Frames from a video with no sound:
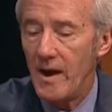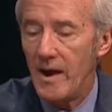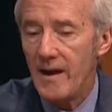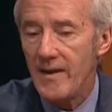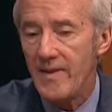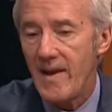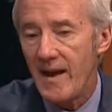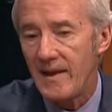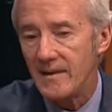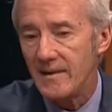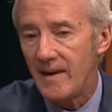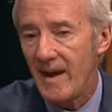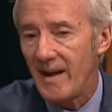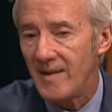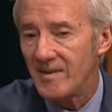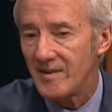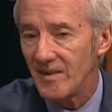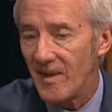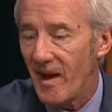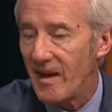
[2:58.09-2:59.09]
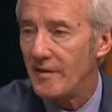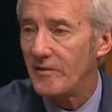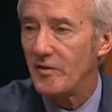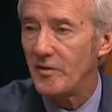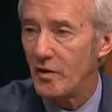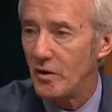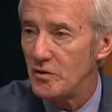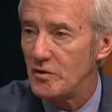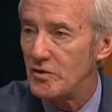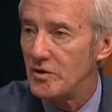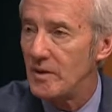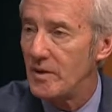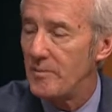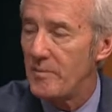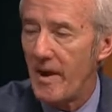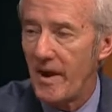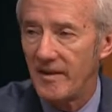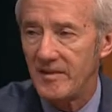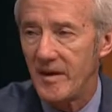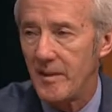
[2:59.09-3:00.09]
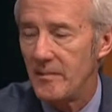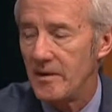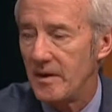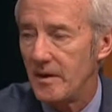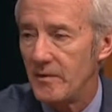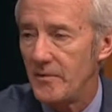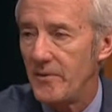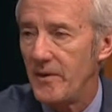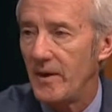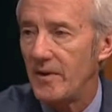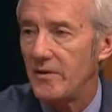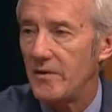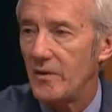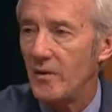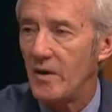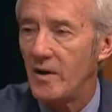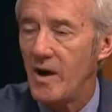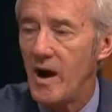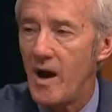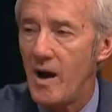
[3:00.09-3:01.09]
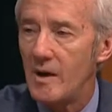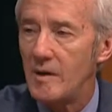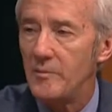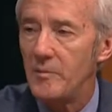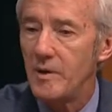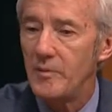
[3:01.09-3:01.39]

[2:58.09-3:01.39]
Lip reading: And that has a lot of social impacts. I mean, it affects our economy,